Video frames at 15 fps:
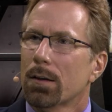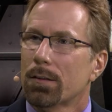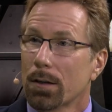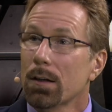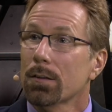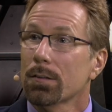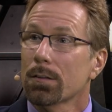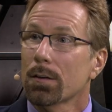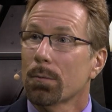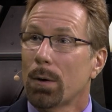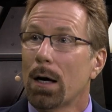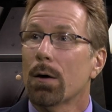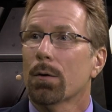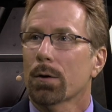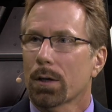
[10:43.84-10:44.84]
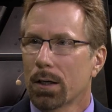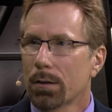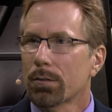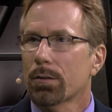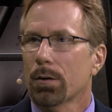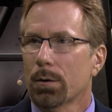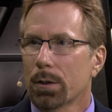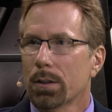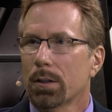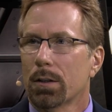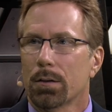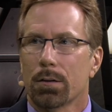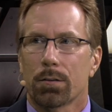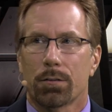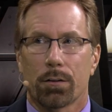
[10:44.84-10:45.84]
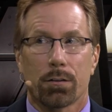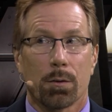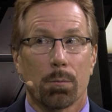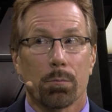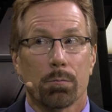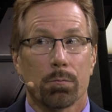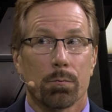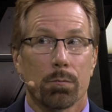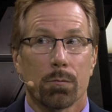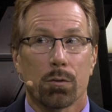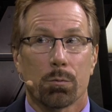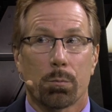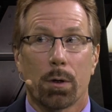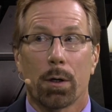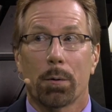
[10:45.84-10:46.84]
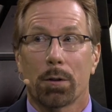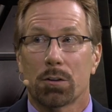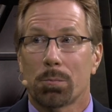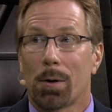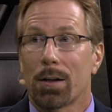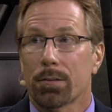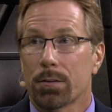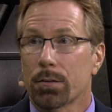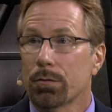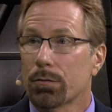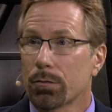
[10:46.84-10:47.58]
It does. Wow. Yeah. Okay. So and then system is pretty responsive.